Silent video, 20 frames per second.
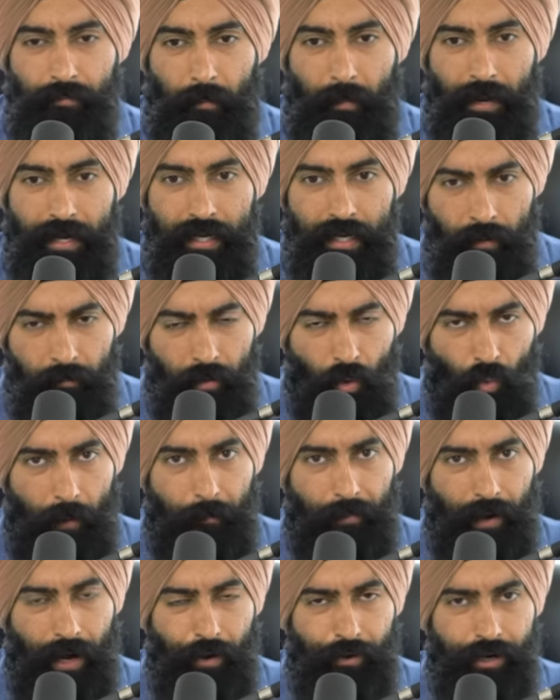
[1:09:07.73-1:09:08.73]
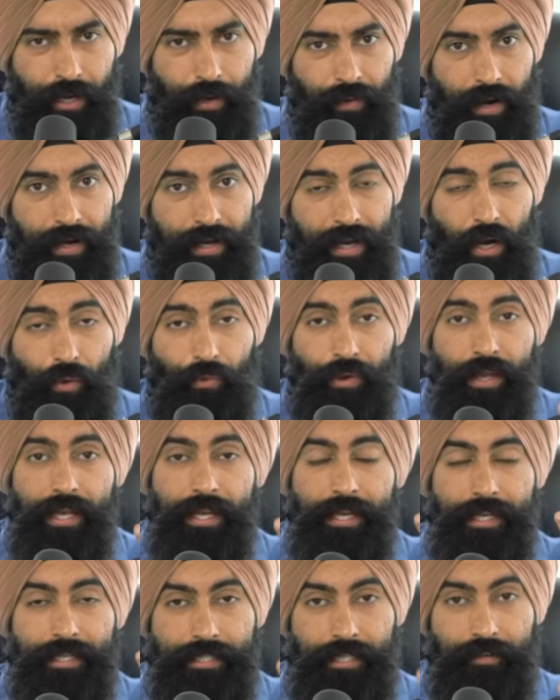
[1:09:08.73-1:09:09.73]
But my number one priority right now
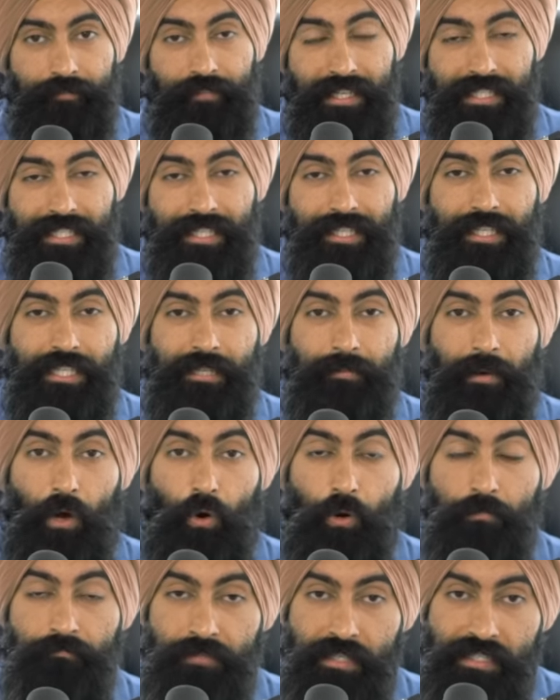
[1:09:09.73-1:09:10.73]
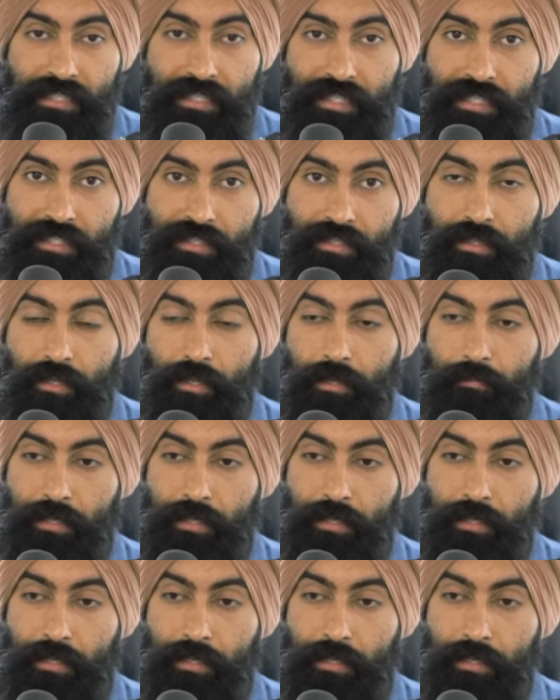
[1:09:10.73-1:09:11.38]
is investing into my own business